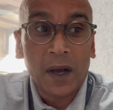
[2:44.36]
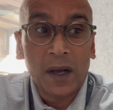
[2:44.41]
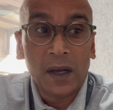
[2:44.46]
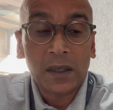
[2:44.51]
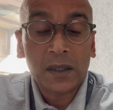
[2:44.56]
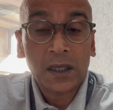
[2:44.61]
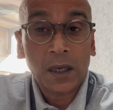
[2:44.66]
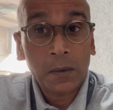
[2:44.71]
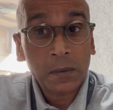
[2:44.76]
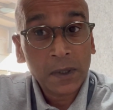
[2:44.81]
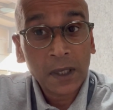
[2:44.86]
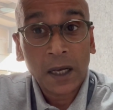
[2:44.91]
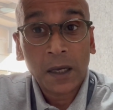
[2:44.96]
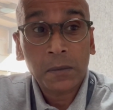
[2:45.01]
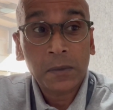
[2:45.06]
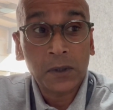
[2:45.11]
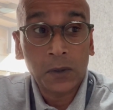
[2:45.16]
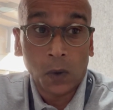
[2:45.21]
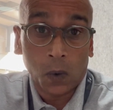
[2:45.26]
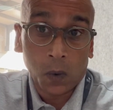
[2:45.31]

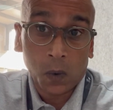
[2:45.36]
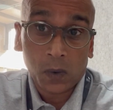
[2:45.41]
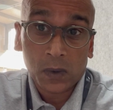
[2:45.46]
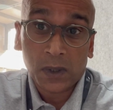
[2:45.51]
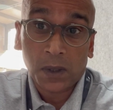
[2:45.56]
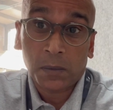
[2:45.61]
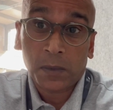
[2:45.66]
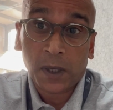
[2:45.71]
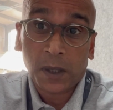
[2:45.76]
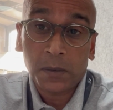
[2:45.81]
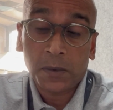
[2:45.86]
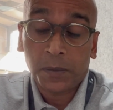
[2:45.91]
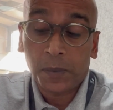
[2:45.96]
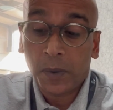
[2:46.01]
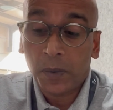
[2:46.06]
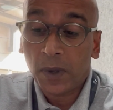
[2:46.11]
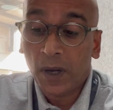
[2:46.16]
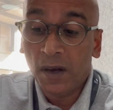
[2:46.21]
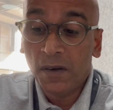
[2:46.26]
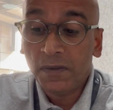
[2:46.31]
Sometimes no. Sometimes
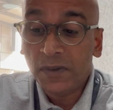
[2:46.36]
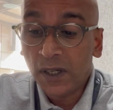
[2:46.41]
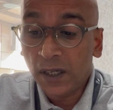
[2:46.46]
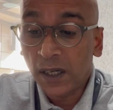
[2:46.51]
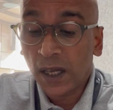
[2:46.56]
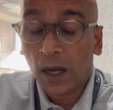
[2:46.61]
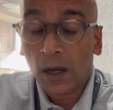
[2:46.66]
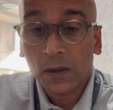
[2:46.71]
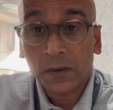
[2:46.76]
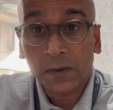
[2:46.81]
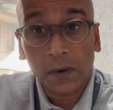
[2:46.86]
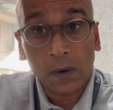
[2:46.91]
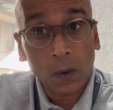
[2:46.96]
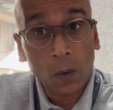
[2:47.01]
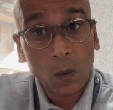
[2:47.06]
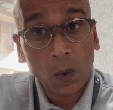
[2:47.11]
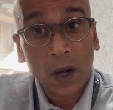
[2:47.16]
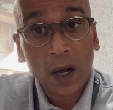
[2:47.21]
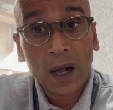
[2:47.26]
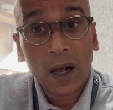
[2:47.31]
people have lived in the house for a
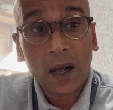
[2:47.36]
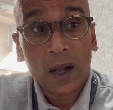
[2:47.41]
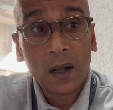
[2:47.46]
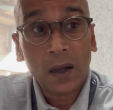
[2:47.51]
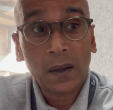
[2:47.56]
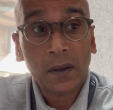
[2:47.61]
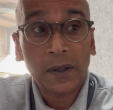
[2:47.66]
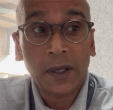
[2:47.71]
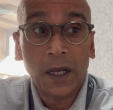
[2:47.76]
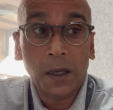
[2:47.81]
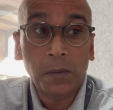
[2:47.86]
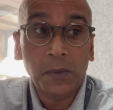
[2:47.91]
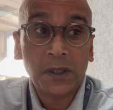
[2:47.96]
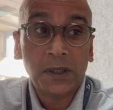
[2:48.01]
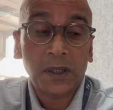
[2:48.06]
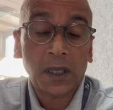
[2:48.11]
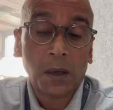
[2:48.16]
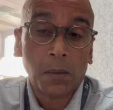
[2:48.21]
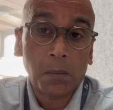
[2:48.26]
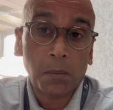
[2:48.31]
while. There'll be
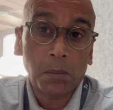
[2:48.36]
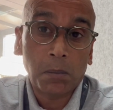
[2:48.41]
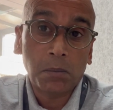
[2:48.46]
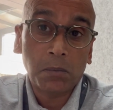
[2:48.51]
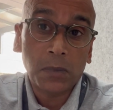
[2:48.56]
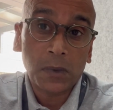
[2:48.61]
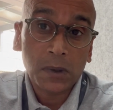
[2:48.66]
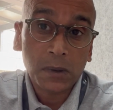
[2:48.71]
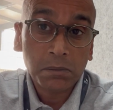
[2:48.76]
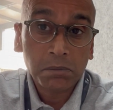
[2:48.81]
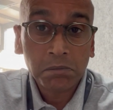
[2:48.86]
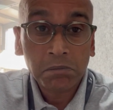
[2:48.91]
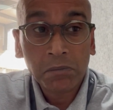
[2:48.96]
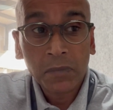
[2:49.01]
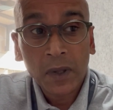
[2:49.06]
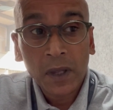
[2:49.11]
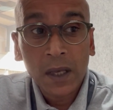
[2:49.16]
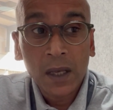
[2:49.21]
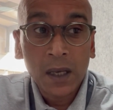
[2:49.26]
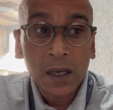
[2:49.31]
some
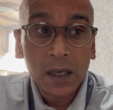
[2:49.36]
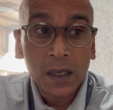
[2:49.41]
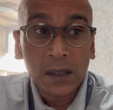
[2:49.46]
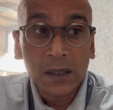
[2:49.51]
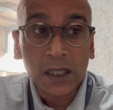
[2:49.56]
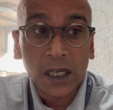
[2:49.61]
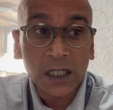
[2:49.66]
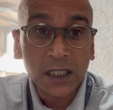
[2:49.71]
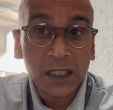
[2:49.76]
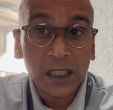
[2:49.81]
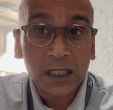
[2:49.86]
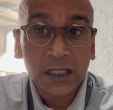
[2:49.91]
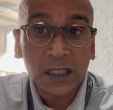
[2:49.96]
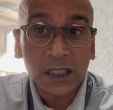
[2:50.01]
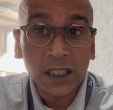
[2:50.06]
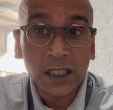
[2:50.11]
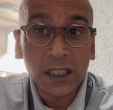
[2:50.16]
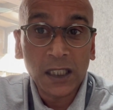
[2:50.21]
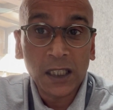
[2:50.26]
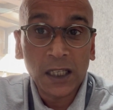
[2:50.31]
changes
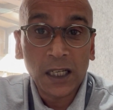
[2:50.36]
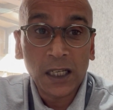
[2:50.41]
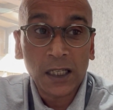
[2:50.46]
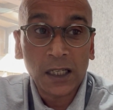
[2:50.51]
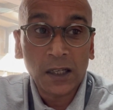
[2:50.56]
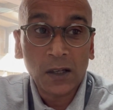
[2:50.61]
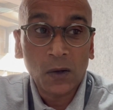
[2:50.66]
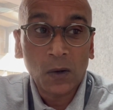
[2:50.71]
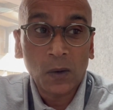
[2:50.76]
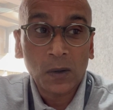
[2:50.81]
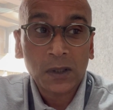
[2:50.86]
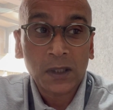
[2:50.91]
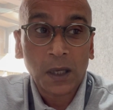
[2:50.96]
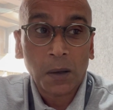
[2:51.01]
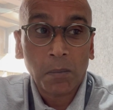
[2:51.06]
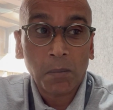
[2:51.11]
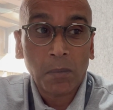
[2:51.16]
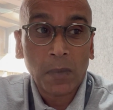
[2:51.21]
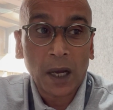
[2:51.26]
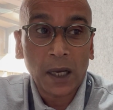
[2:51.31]
needed,
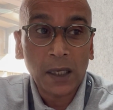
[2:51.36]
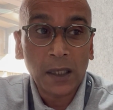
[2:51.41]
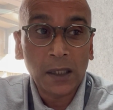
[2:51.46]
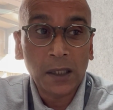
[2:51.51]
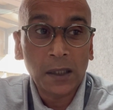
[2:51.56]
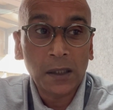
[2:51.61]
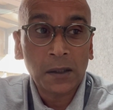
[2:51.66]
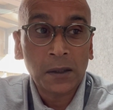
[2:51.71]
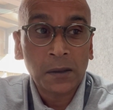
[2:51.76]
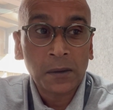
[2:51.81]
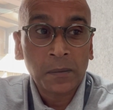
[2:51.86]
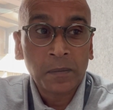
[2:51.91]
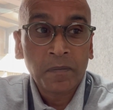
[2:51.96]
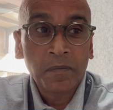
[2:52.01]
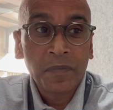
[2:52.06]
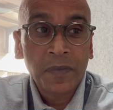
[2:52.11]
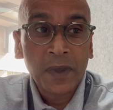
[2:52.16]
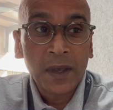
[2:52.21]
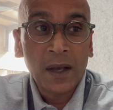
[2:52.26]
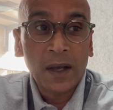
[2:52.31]
some minor
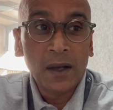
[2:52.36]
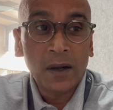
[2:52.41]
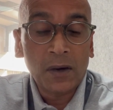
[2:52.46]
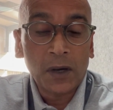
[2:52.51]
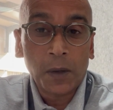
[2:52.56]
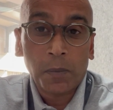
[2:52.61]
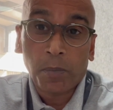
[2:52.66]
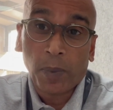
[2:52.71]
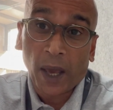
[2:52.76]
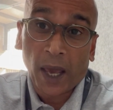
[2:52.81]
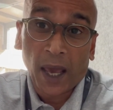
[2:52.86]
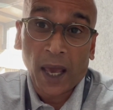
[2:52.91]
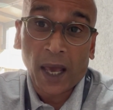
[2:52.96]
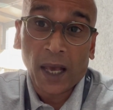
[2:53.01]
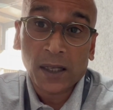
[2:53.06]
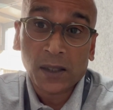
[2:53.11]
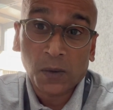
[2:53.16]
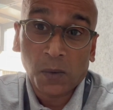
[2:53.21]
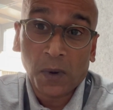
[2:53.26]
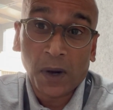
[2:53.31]

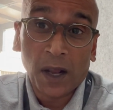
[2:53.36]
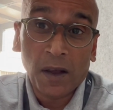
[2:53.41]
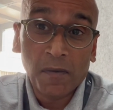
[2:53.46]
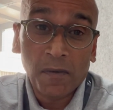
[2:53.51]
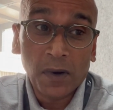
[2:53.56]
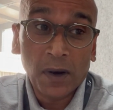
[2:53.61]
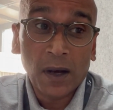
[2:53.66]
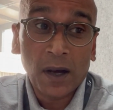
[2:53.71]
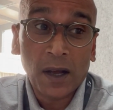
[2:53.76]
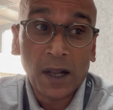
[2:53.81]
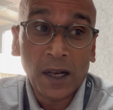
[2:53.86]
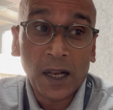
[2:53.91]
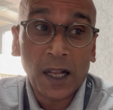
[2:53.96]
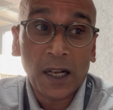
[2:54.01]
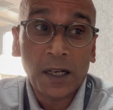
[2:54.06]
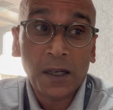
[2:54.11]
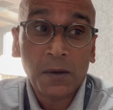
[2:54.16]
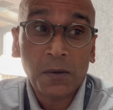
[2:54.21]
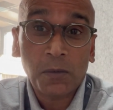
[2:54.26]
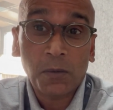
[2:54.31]
repairs or whatever. And
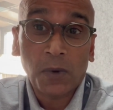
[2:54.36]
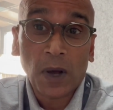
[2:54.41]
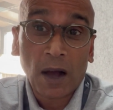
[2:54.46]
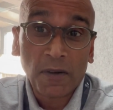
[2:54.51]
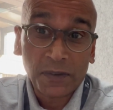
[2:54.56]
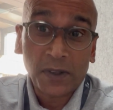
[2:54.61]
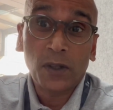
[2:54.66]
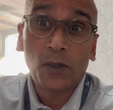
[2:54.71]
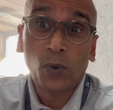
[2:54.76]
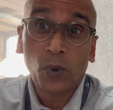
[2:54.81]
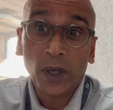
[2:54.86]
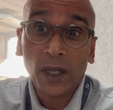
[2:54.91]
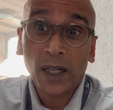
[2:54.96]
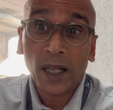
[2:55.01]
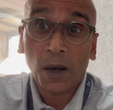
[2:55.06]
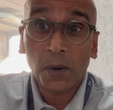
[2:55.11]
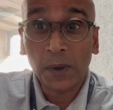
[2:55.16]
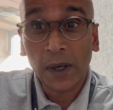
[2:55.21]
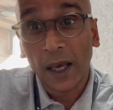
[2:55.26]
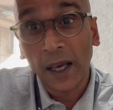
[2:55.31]
then after doing
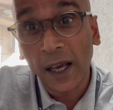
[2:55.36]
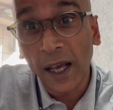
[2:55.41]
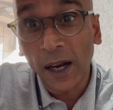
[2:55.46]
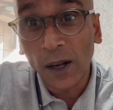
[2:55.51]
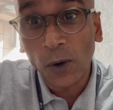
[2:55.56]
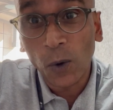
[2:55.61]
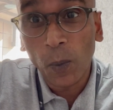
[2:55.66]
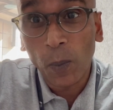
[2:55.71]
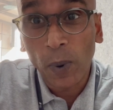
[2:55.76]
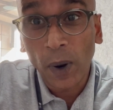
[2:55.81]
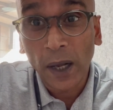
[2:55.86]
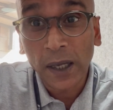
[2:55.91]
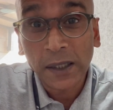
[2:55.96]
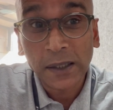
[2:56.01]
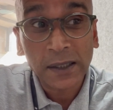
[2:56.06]
that, we can get a good price.